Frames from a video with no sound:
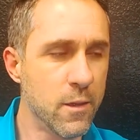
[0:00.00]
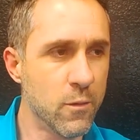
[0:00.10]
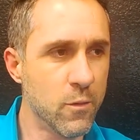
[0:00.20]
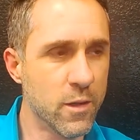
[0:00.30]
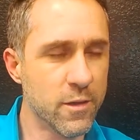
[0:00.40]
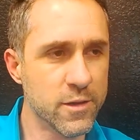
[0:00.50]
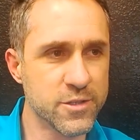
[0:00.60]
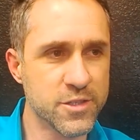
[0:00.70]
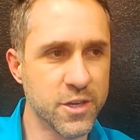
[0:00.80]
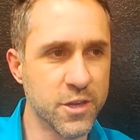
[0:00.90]
whether it's
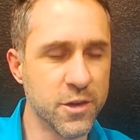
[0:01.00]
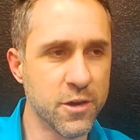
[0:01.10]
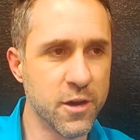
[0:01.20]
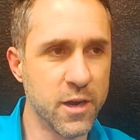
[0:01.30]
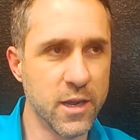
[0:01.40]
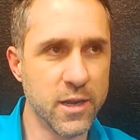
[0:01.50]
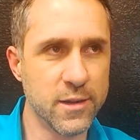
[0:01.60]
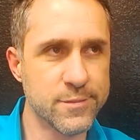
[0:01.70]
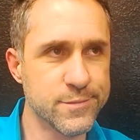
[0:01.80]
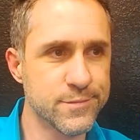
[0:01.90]
security,
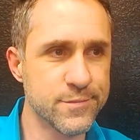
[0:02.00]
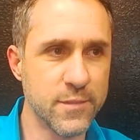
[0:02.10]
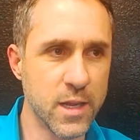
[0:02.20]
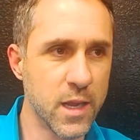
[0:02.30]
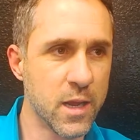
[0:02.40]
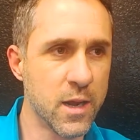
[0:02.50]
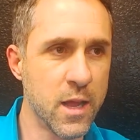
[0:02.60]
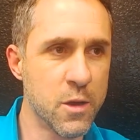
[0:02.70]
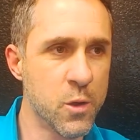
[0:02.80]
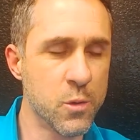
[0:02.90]
the
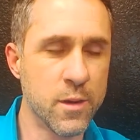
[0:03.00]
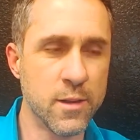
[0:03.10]
unknown,